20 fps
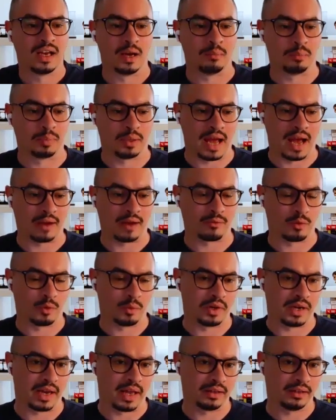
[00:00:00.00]
a
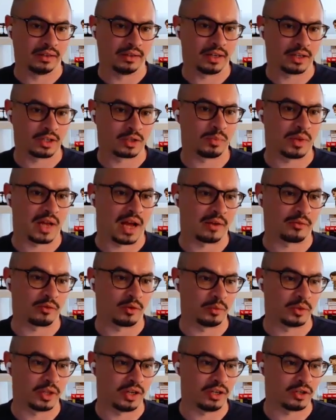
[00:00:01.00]
platform, an analytics
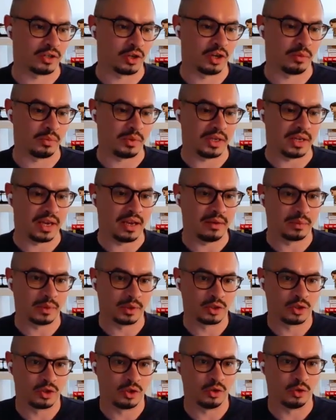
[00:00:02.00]
platform that is going to be
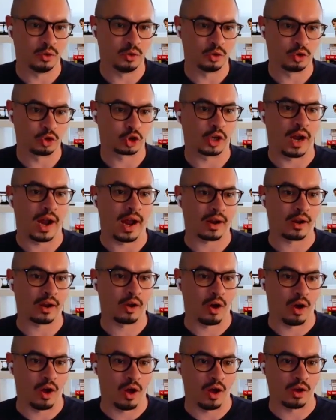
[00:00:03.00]
able to track
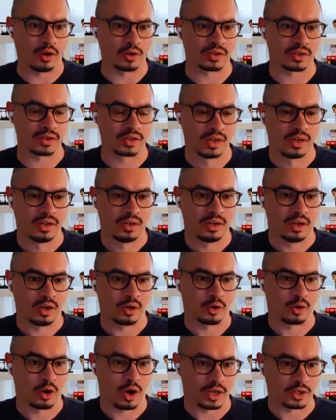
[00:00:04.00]
calls
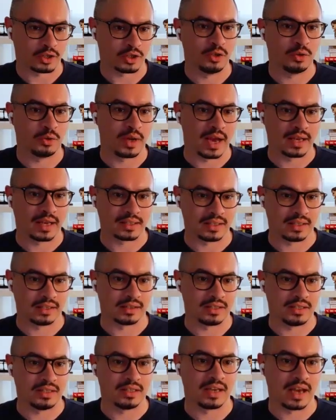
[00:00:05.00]
across UCaaS
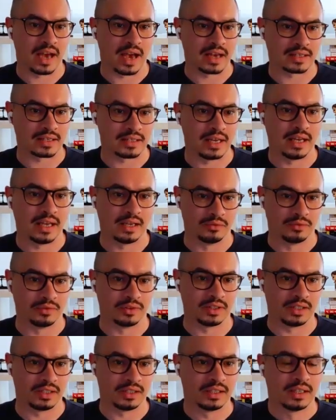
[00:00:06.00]
and CCaaS
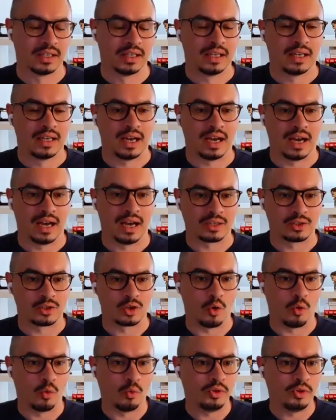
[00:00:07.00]
natively.
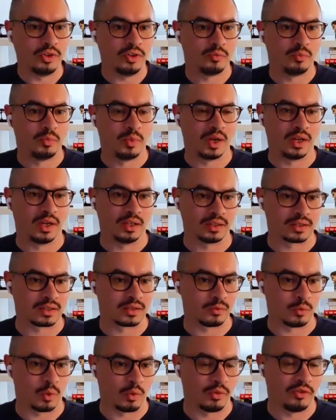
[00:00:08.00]
So we've built
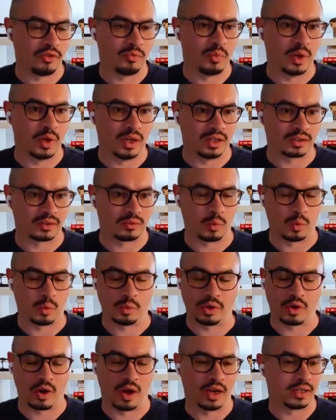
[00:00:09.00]
what
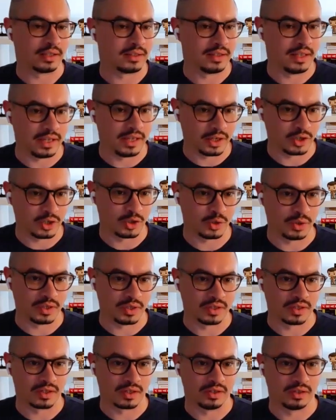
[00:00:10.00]
we call it Data
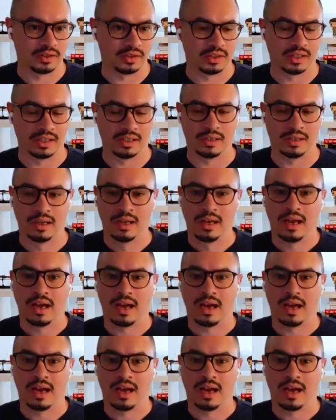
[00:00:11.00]
Studio internally.